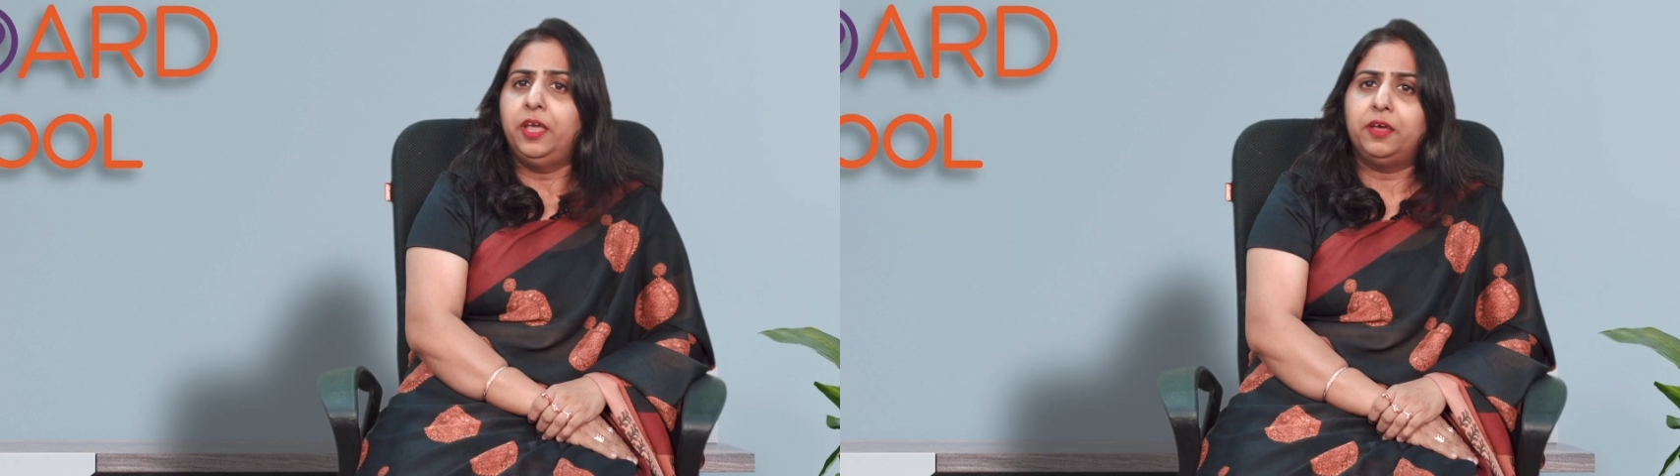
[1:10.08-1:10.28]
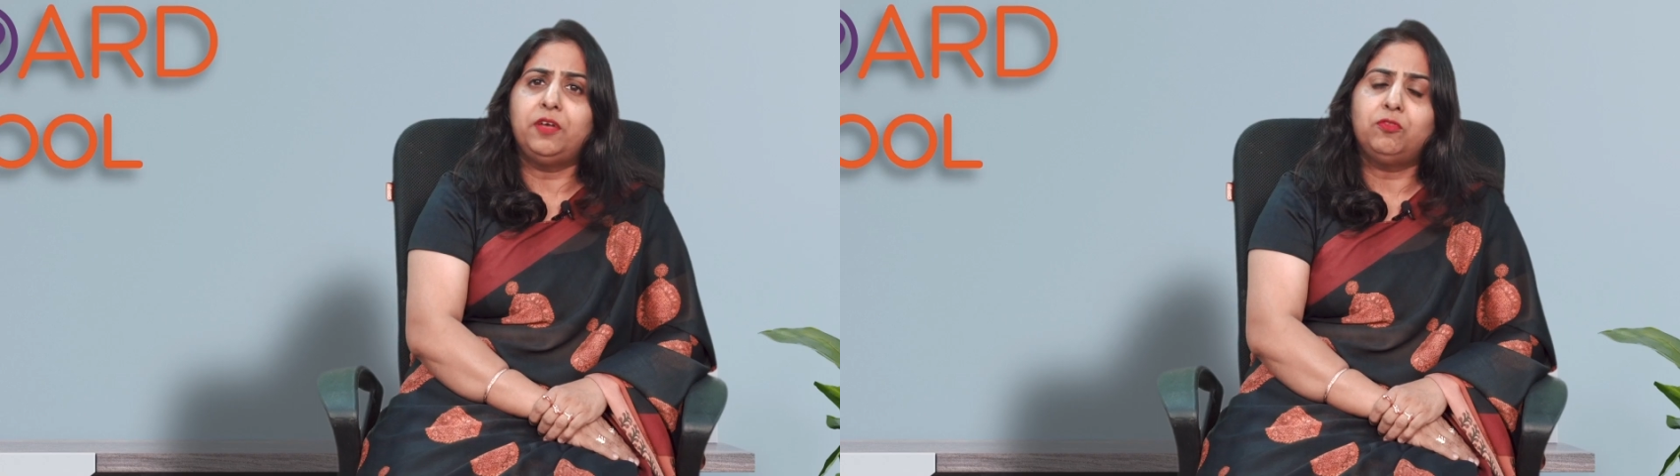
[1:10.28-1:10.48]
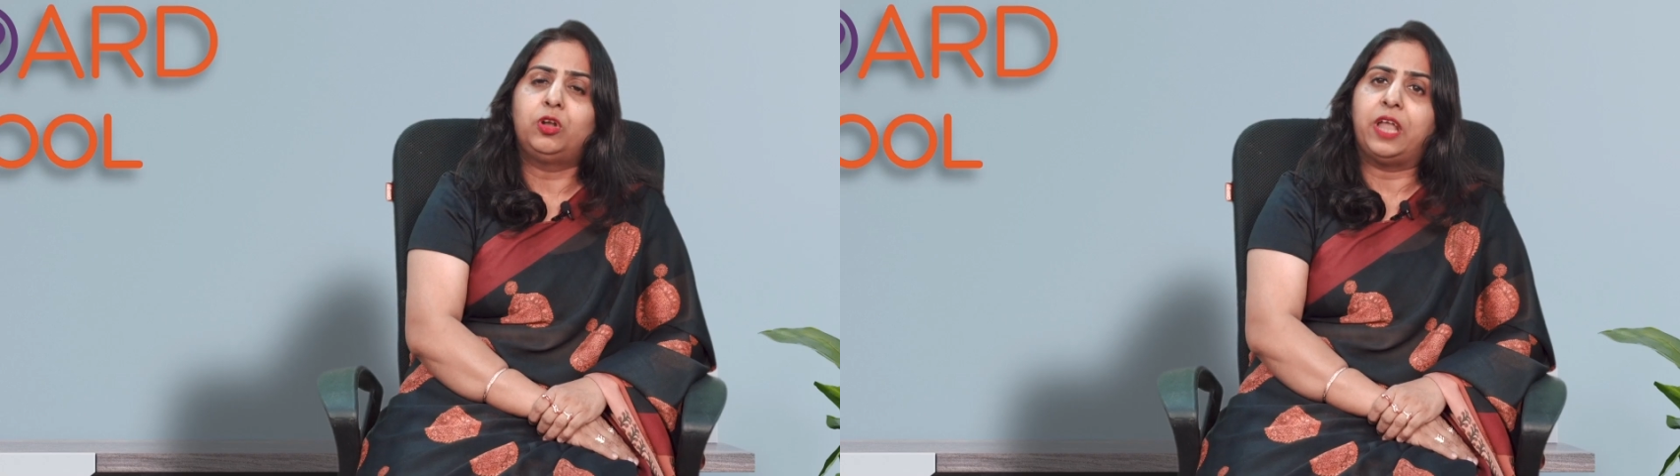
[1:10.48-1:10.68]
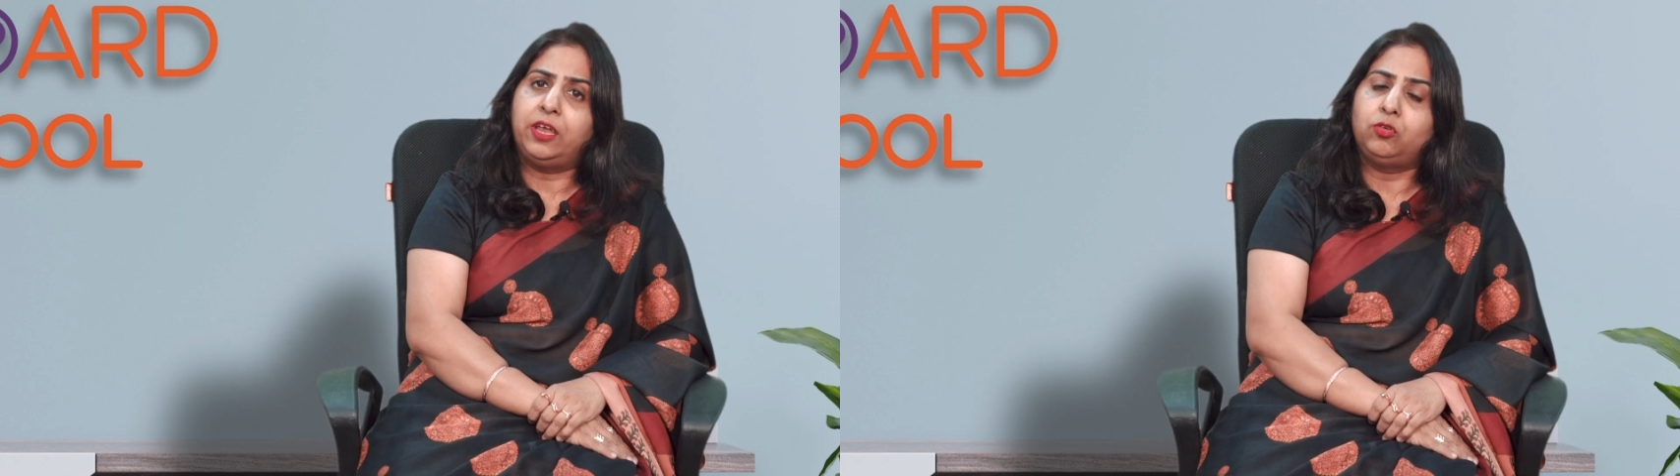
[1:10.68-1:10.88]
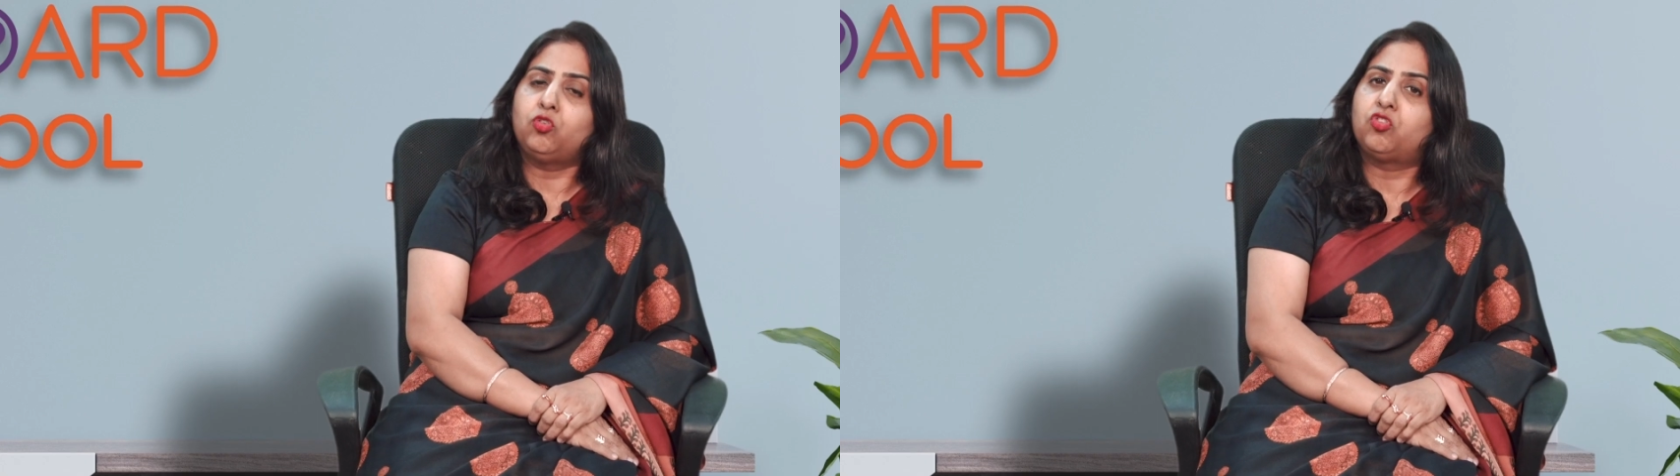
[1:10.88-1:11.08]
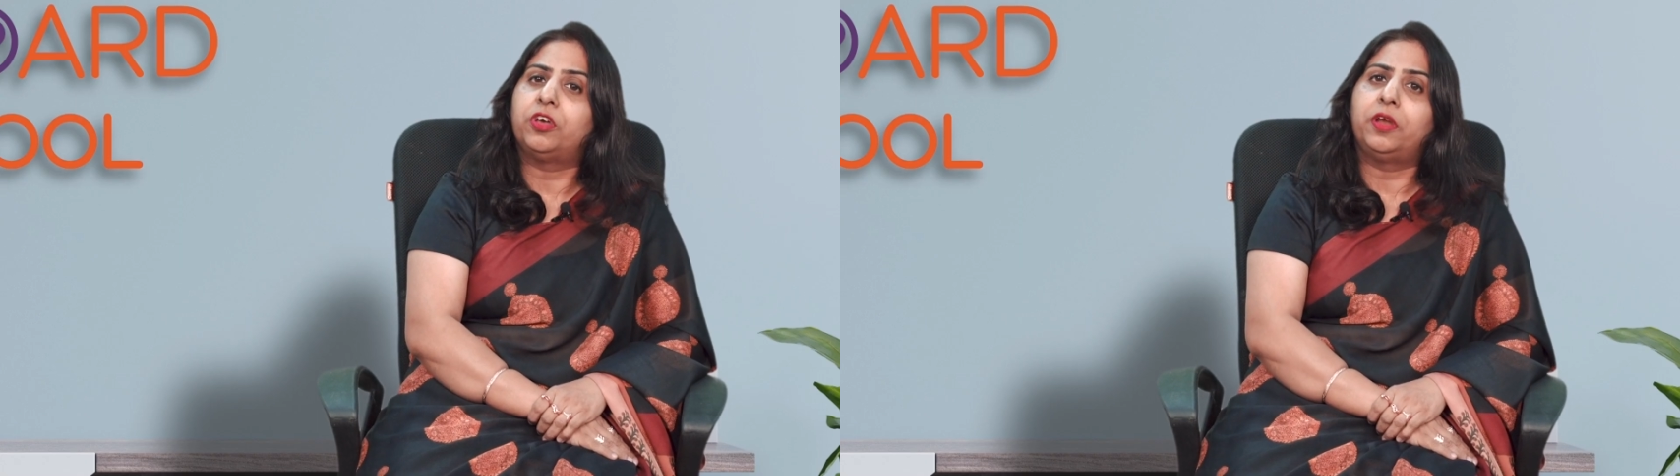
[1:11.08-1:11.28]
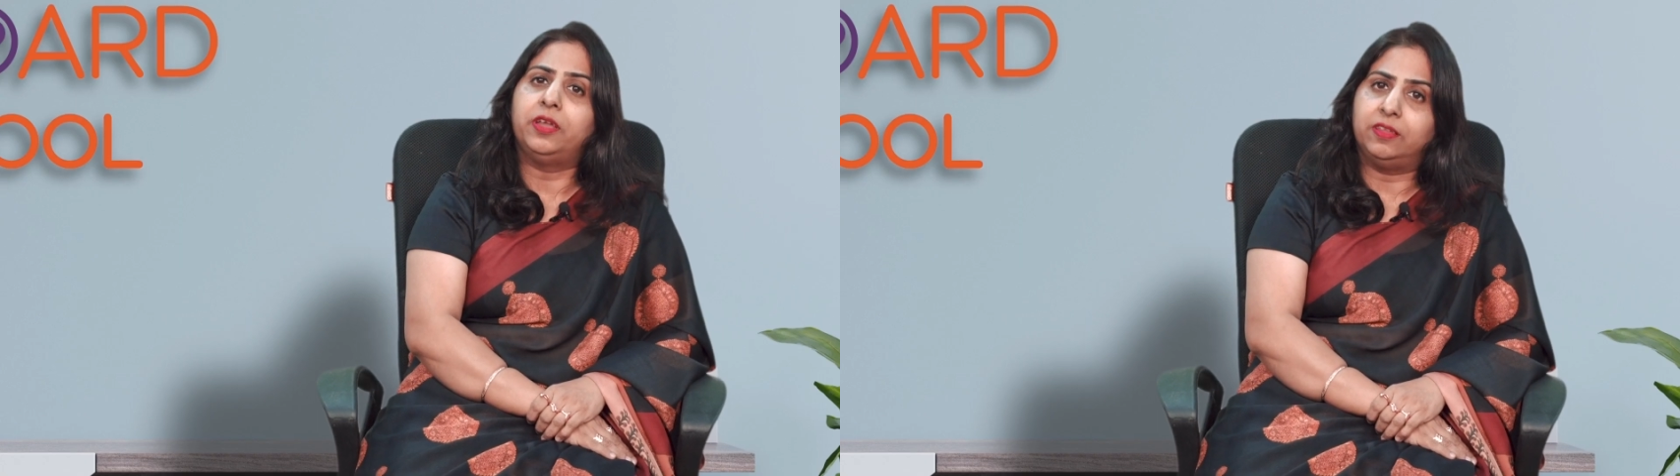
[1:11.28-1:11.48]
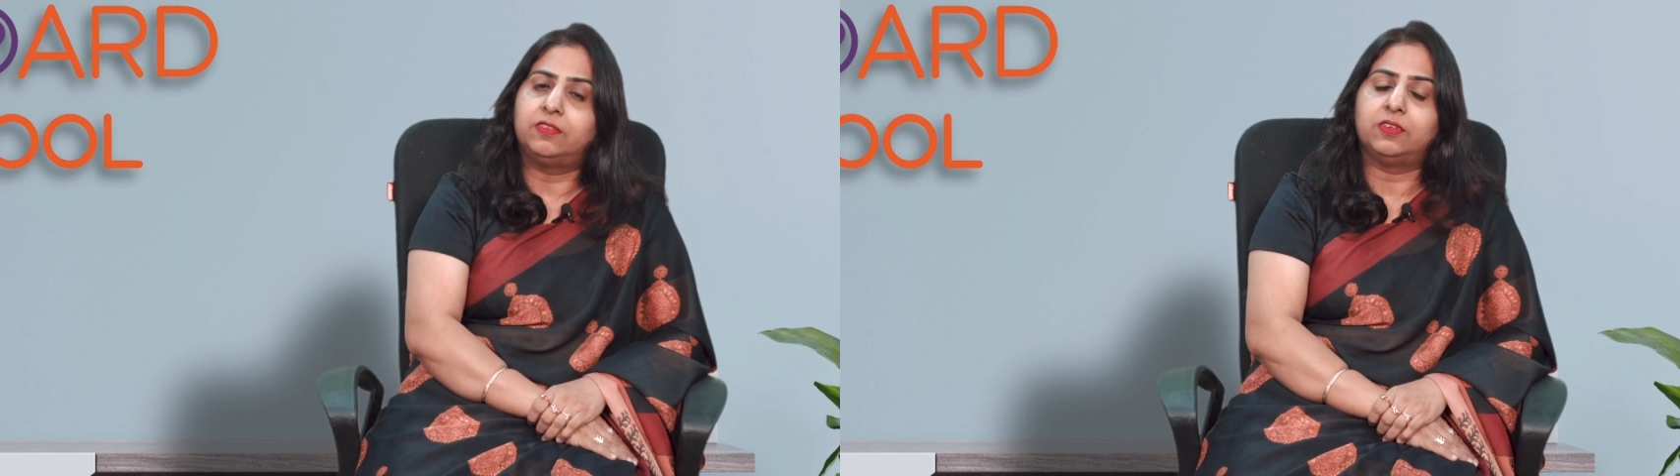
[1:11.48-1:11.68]
Here I would like to share
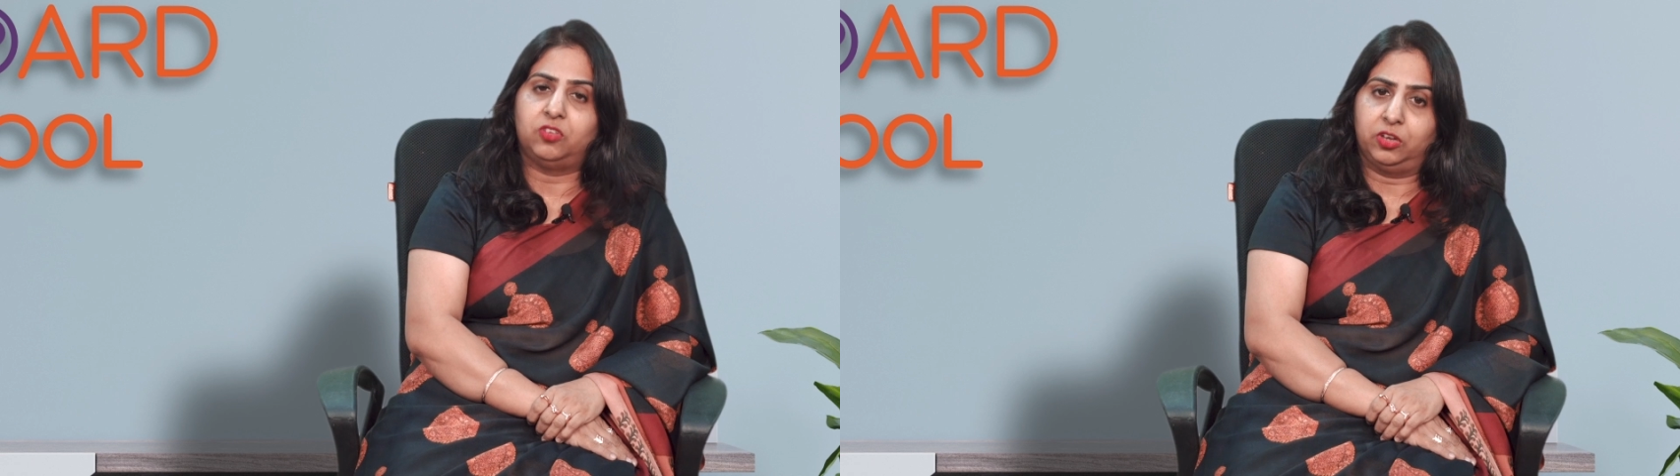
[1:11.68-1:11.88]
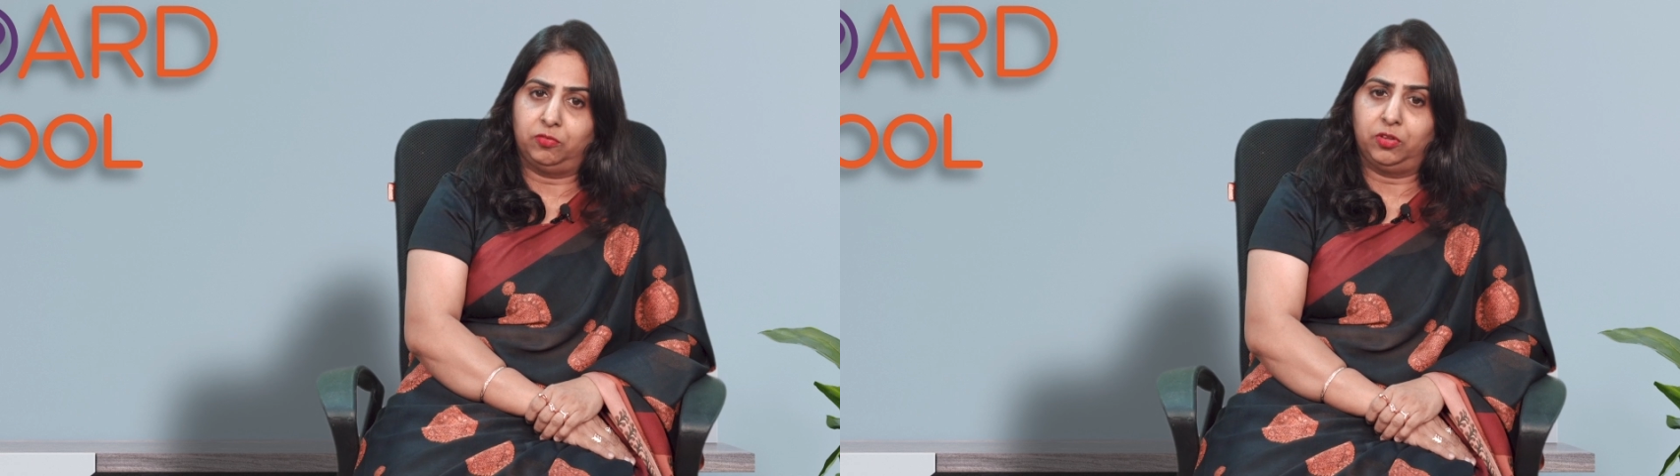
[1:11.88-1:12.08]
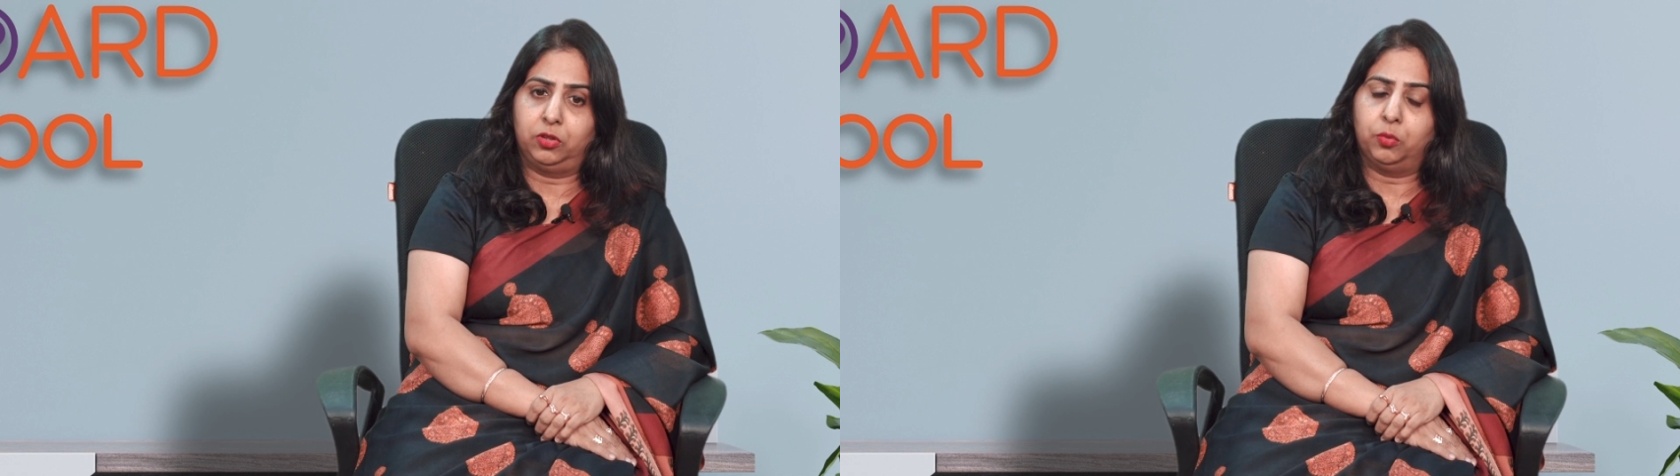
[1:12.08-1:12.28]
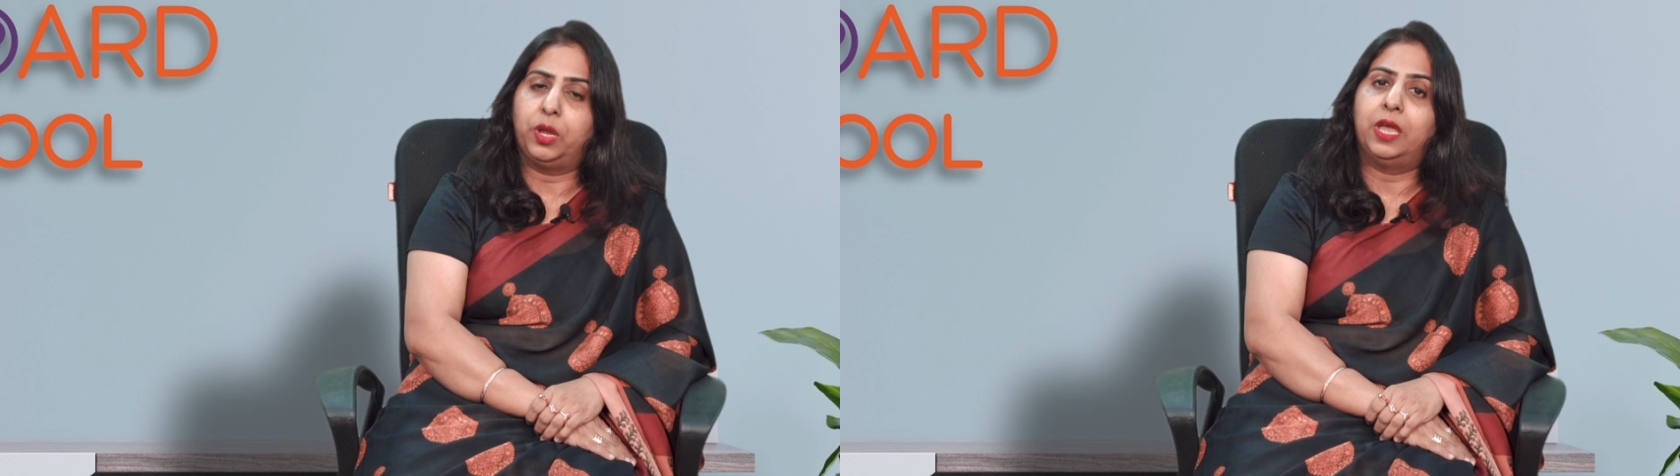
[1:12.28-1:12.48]
an incident with you.